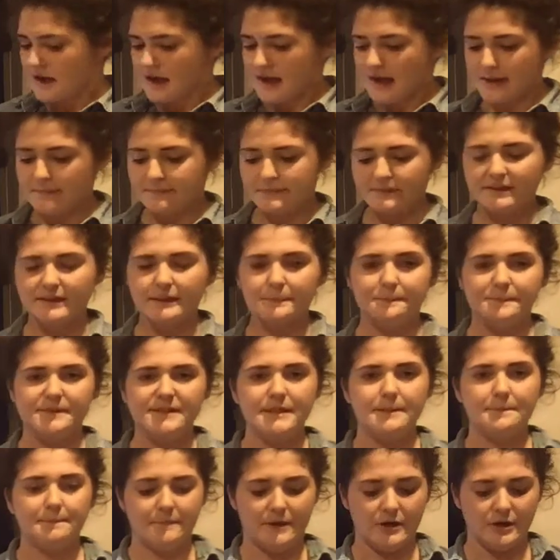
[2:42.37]

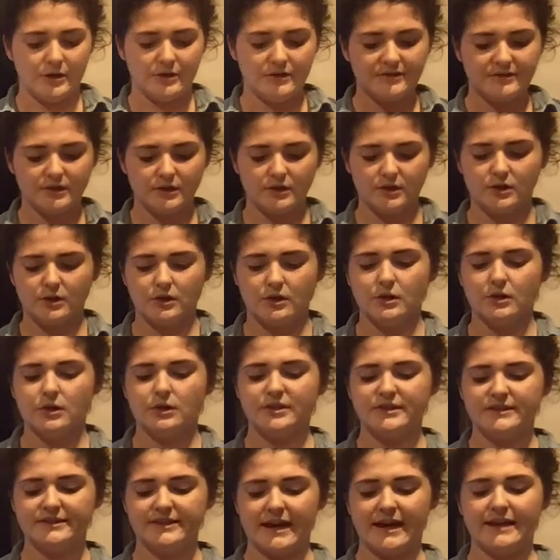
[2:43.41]
Epileptic bursts
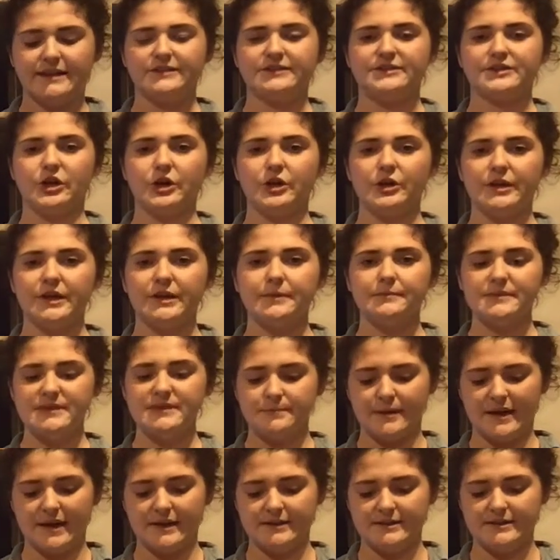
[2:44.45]
contain
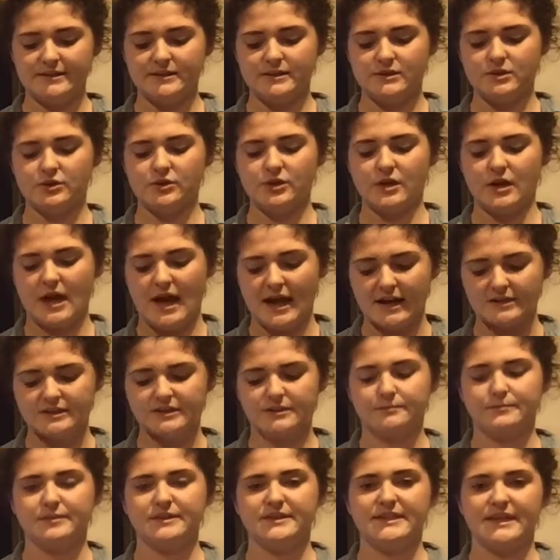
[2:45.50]
sodium-dependent
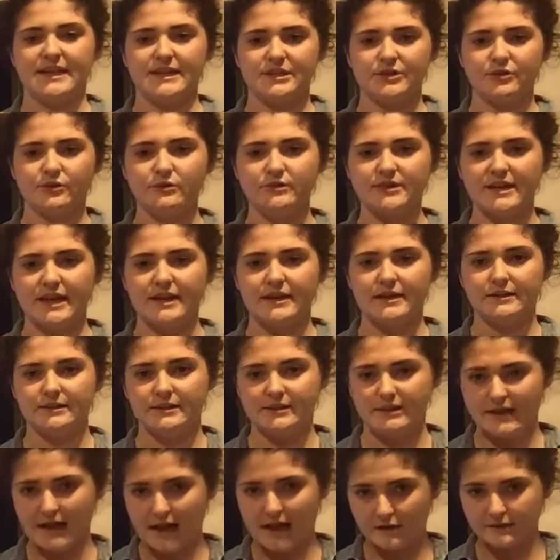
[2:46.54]
actin potentials and
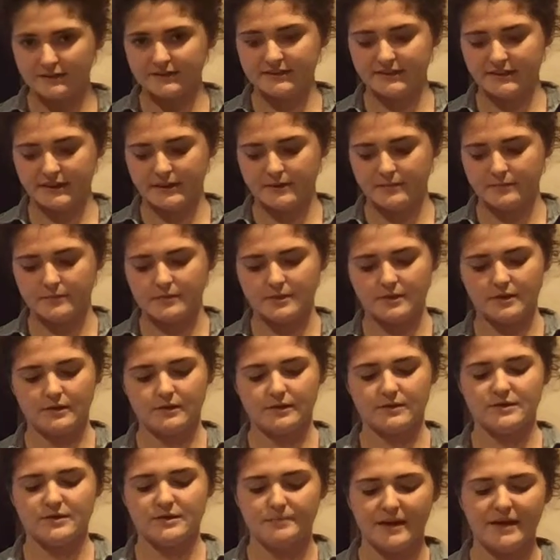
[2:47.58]
has
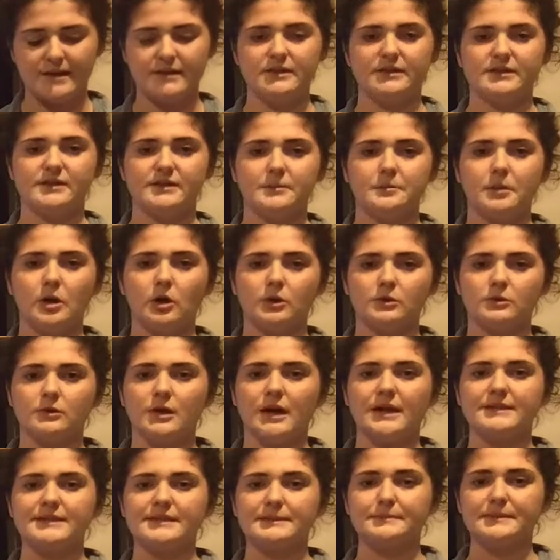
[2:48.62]
calcium-dependent
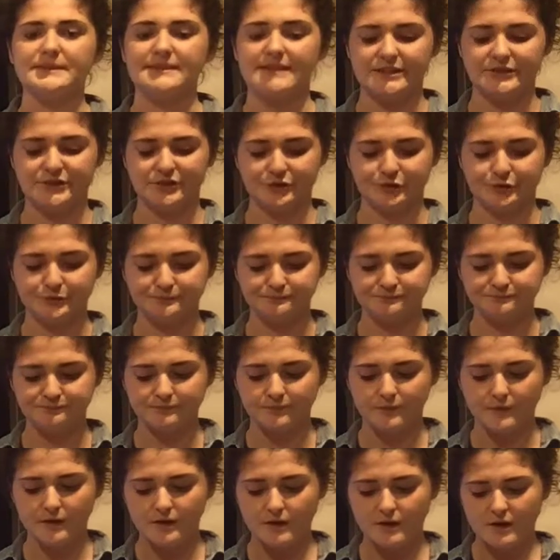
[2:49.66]
depolarizing potential.
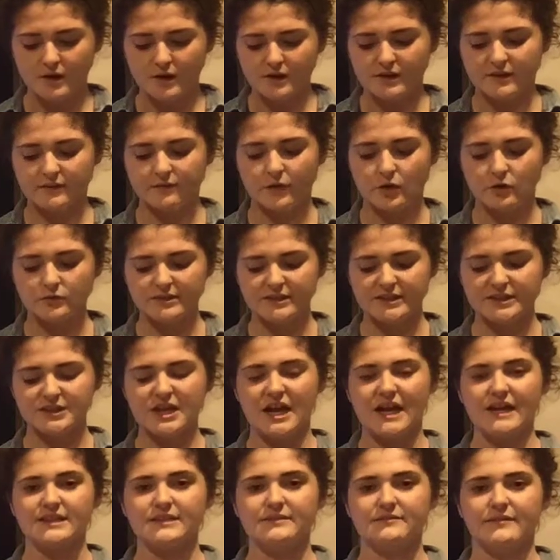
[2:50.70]
The
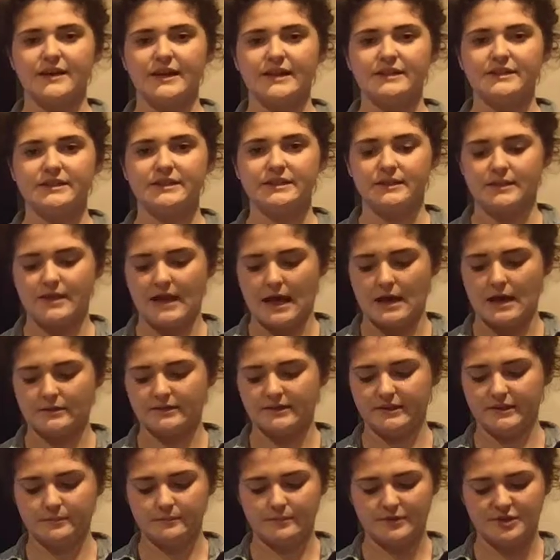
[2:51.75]
voltage-activated
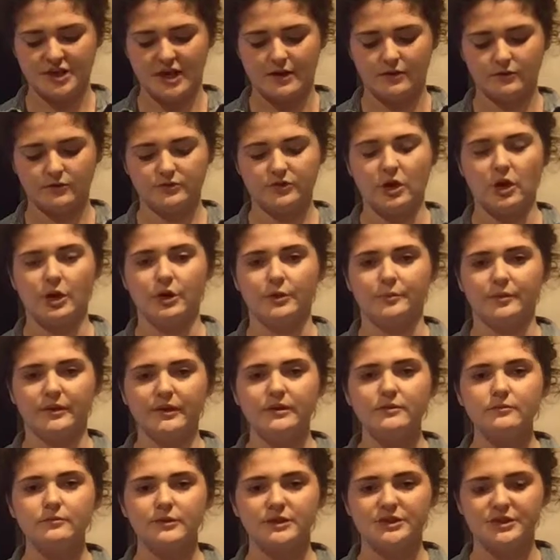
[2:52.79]
calcium channels
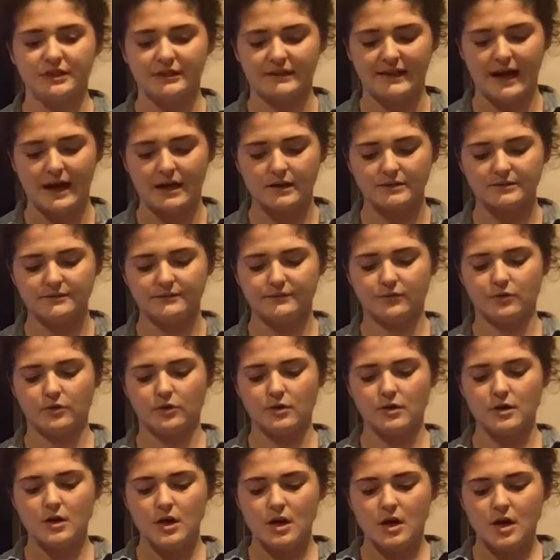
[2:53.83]
open, which allows
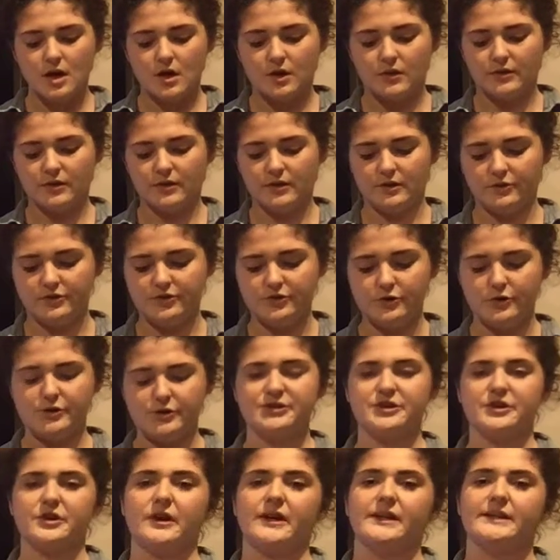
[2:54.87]
for the
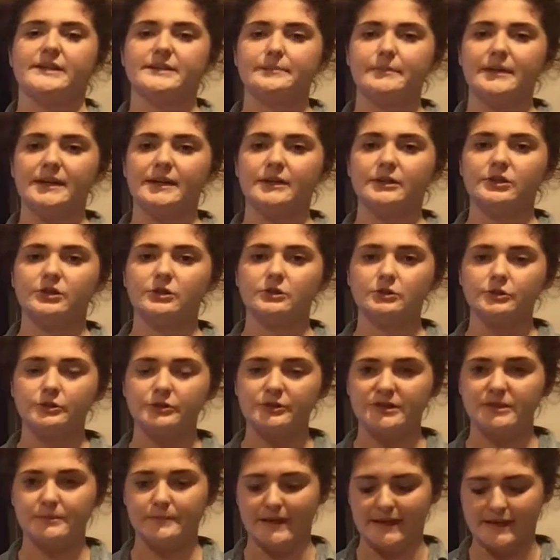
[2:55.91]
neurotransmitter
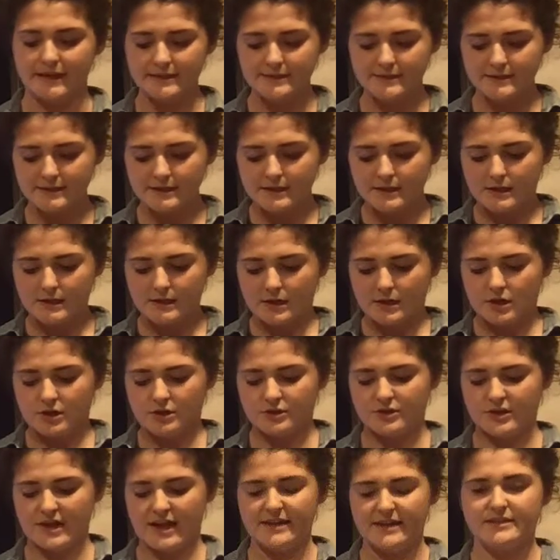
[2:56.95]
glutamate
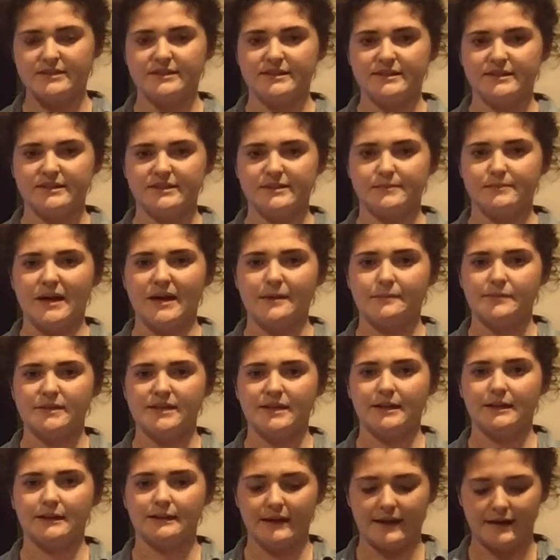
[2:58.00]
to enter the
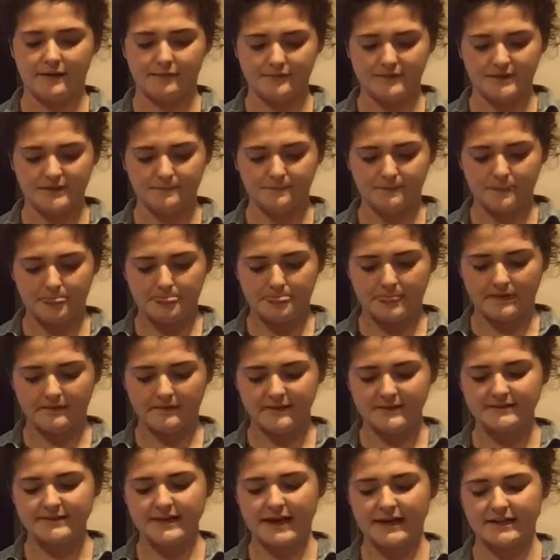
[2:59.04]
synaptic cleft.
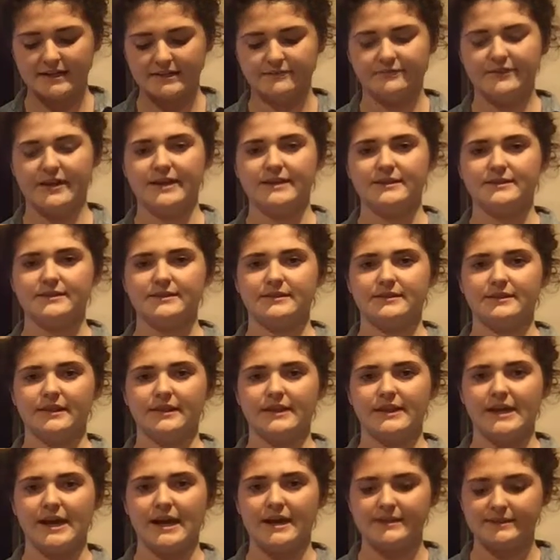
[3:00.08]
This activates the
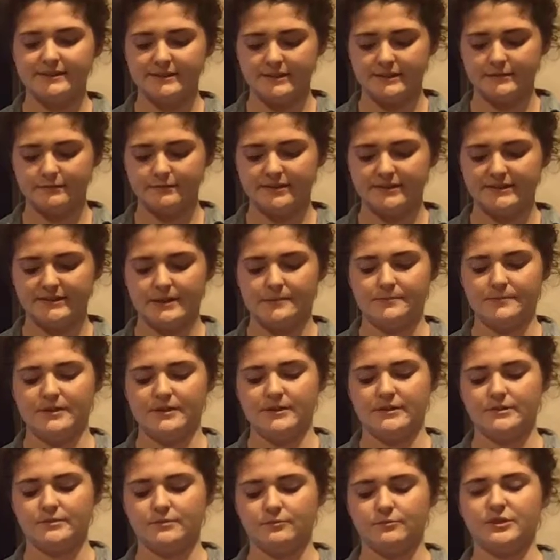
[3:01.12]
Chianti
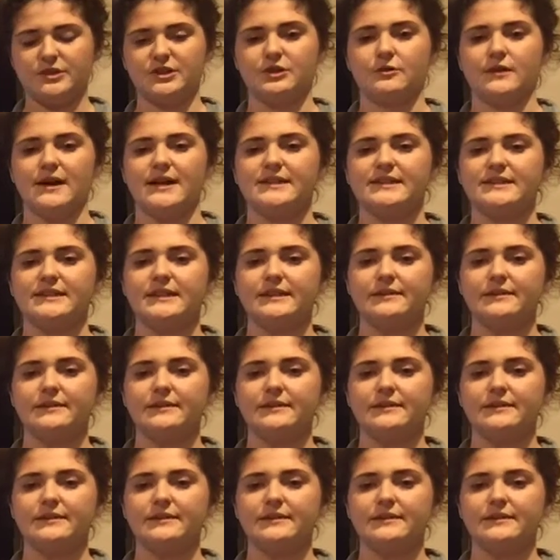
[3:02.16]
receptors, which creates an